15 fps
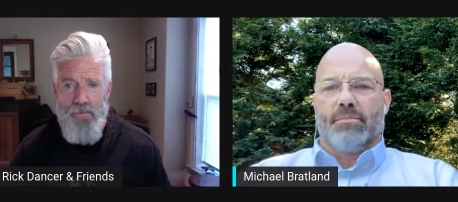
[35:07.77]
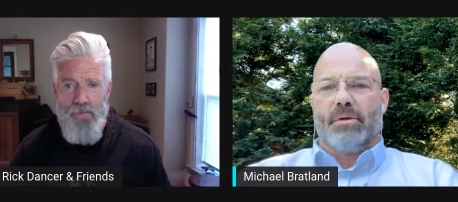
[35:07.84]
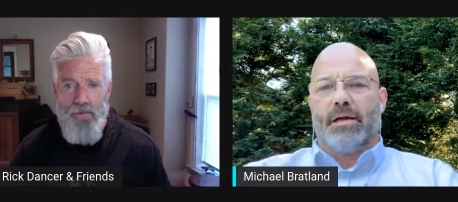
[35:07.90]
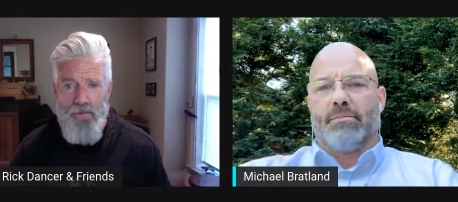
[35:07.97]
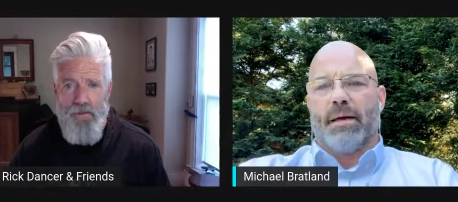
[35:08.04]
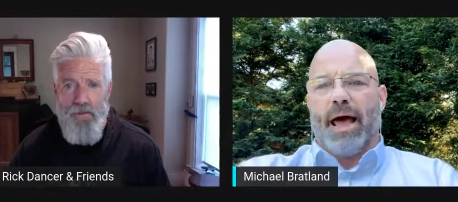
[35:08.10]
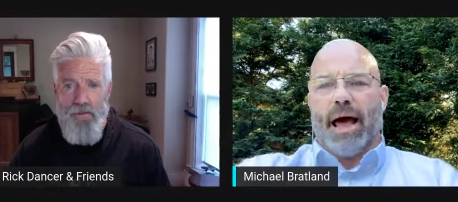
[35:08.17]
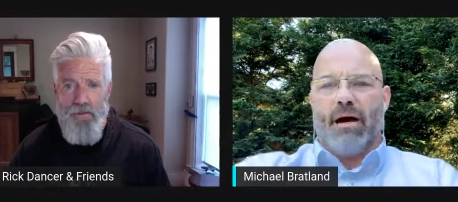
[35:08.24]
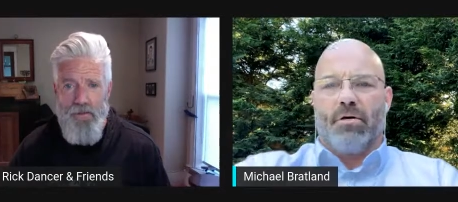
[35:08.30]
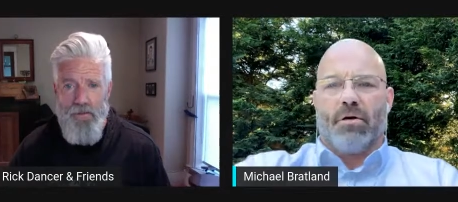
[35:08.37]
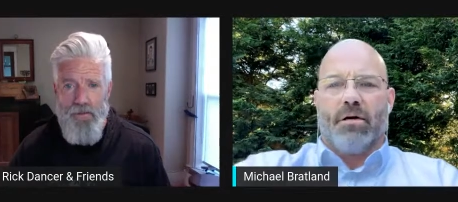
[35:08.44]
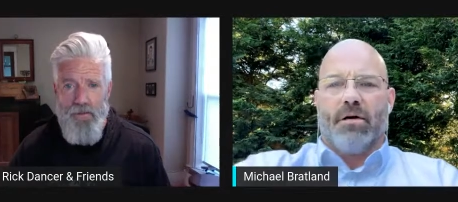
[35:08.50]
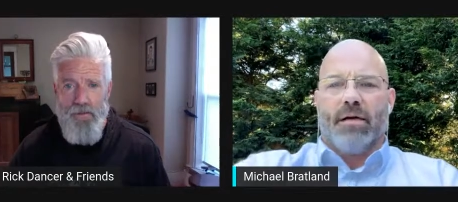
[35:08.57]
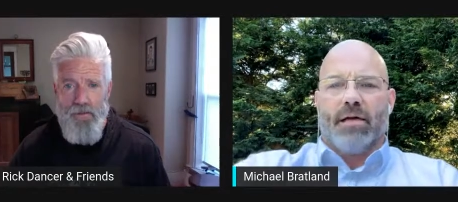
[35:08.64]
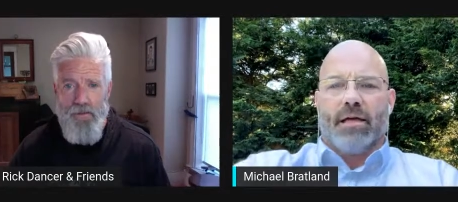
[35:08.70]
Speaker 1: be in
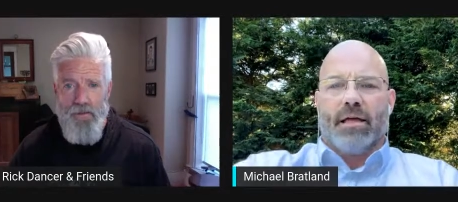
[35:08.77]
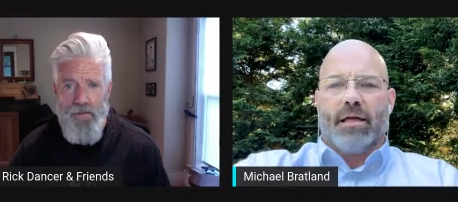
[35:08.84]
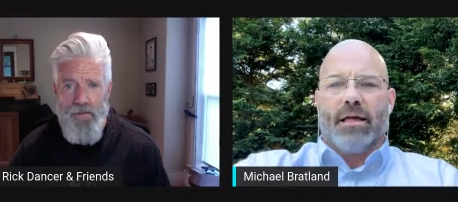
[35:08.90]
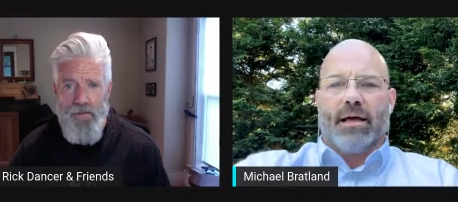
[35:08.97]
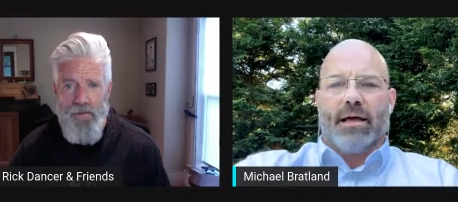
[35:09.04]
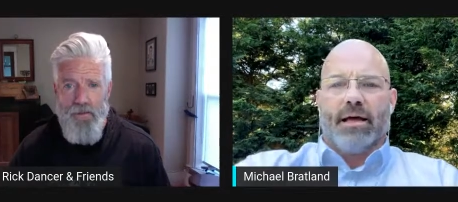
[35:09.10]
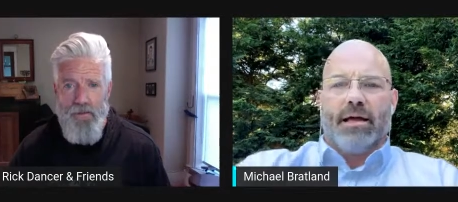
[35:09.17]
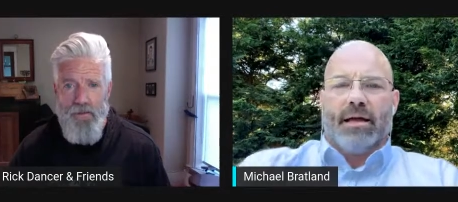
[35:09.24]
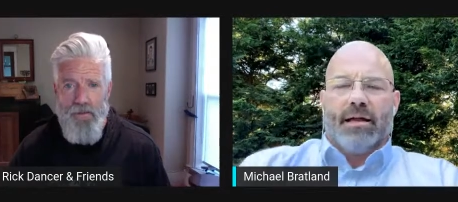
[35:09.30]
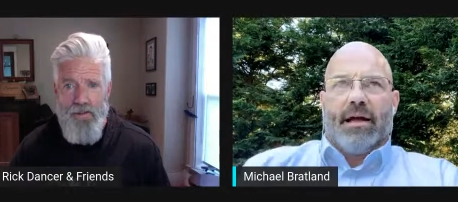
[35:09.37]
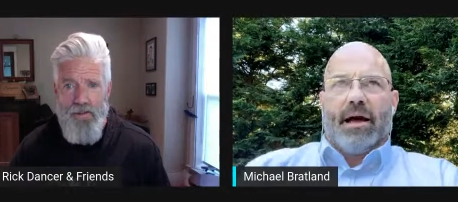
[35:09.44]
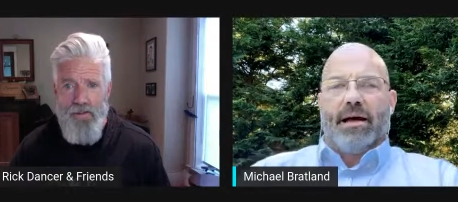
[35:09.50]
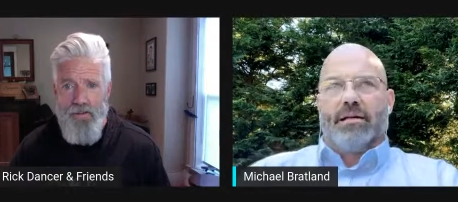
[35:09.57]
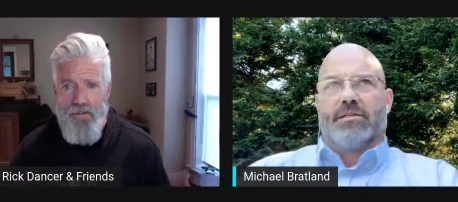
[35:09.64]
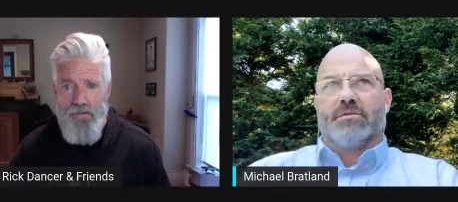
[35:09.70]
power. And, and
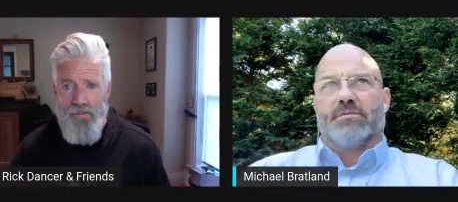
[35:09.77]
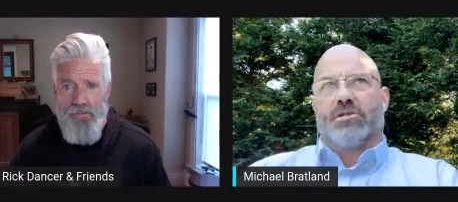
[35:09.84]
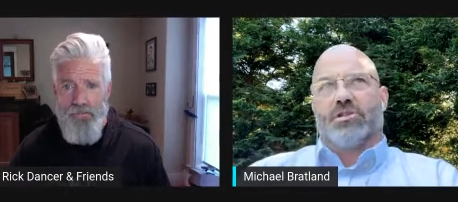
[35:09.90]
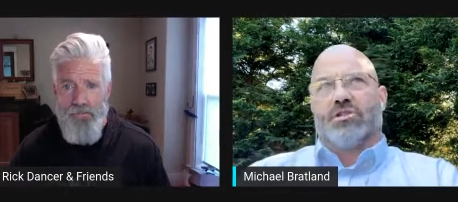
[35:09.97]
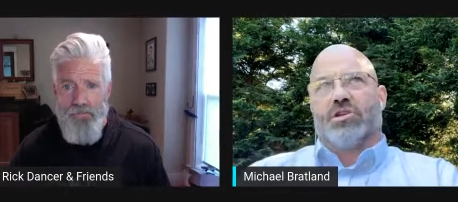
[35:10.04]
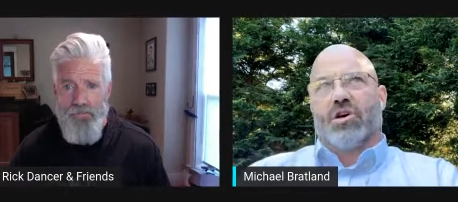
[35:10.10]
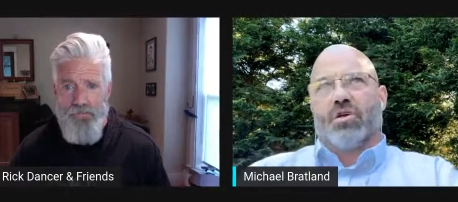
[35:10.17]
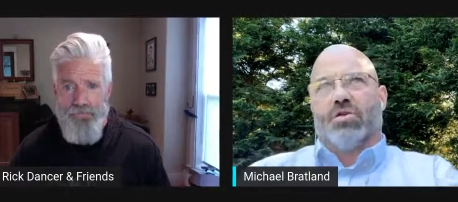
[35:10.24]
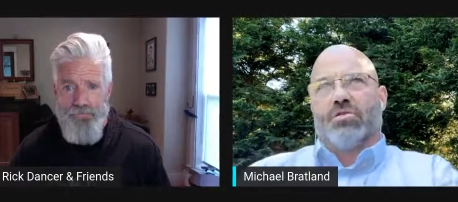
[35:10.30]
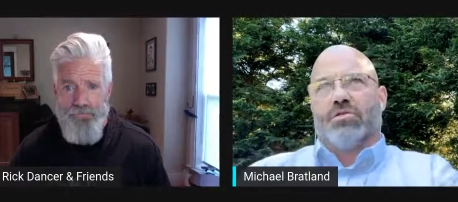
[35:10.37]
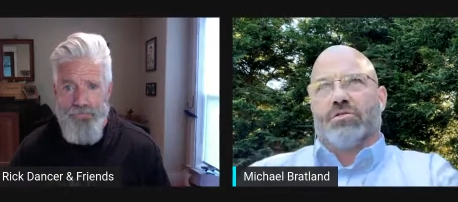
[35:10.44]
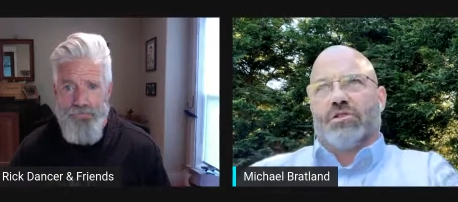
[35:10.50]
not just go